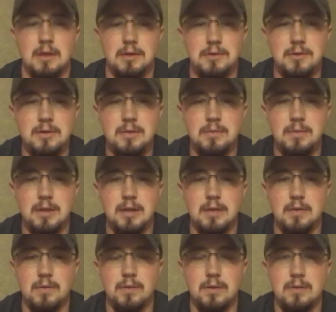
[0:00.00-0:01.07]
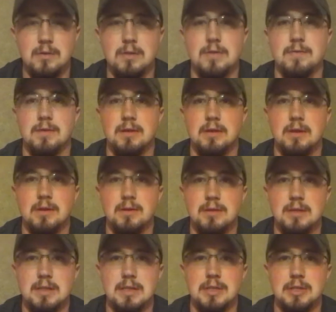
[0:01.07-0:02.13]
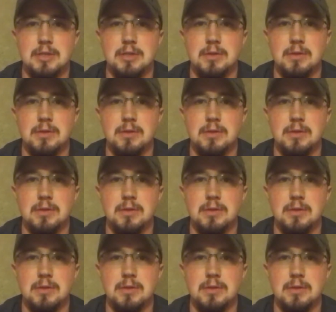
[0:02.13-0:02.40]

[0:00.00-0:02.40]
and you can bet one of those videos is going to show